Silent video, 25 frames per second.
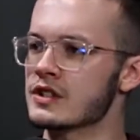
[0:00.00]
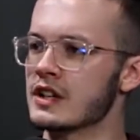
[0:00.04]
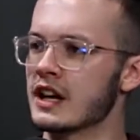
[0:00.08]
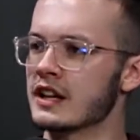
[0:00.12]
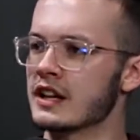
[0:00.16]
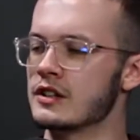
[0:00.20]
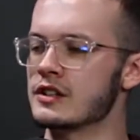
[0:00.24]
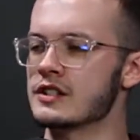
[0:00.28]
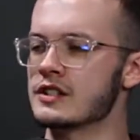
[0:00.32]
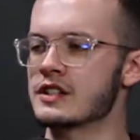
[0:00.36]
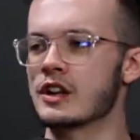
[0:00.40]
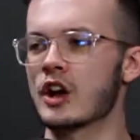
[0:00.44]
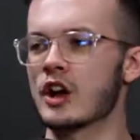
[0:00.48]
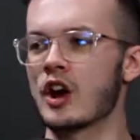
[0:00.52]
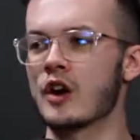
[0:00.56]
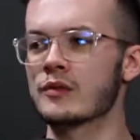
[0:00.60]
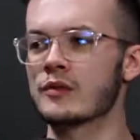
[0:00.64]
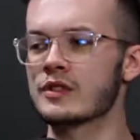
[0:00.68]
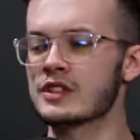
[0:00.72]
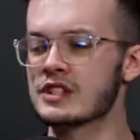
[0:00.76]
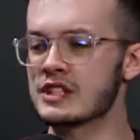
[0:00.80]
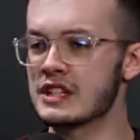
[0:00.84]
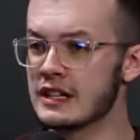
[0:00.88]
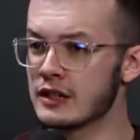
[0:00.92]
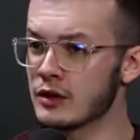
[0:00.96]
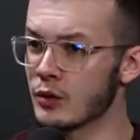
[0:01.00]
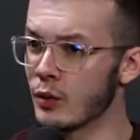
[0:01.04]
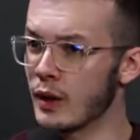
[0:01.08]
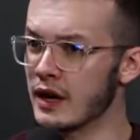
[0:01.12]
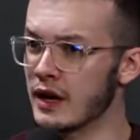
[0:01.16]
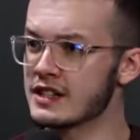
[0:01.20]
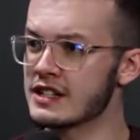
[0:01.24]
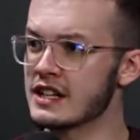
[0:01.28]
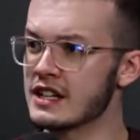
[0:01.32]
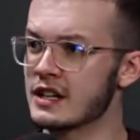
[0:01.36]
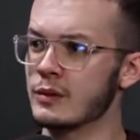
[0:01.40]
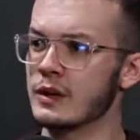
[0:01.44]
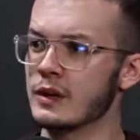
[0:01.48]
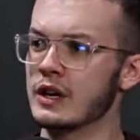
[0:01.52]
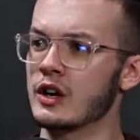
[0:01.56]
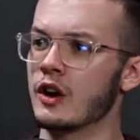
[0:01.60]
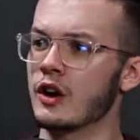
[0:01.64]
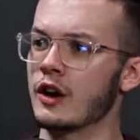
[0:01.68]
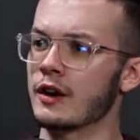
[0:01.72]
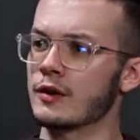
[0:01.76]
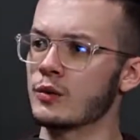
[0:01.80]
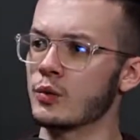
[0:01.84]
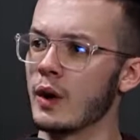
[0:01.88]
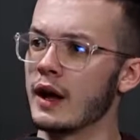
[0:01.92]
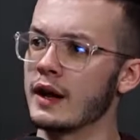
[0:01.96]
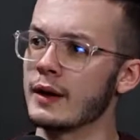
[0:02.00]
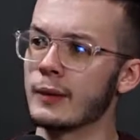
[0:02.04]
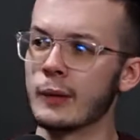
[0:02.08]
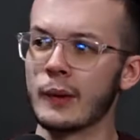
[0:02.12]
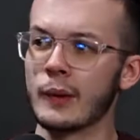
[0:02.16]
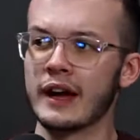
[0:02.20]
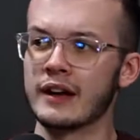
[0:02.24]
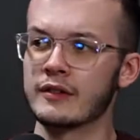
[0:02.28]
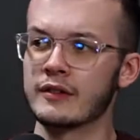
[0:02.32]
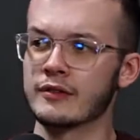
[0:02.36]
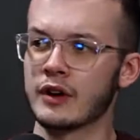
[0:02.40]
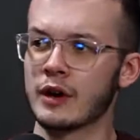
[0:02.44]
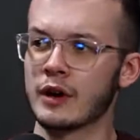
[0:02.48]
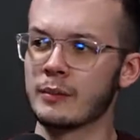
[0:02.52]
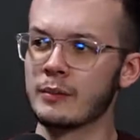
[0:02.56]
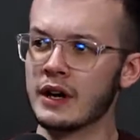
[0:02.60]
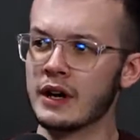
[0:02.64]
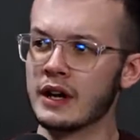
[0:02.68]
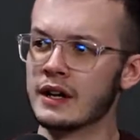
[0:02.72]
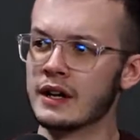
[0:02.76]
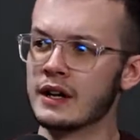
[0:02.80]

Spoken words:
Like you said, obviously the ones that we can't run away from,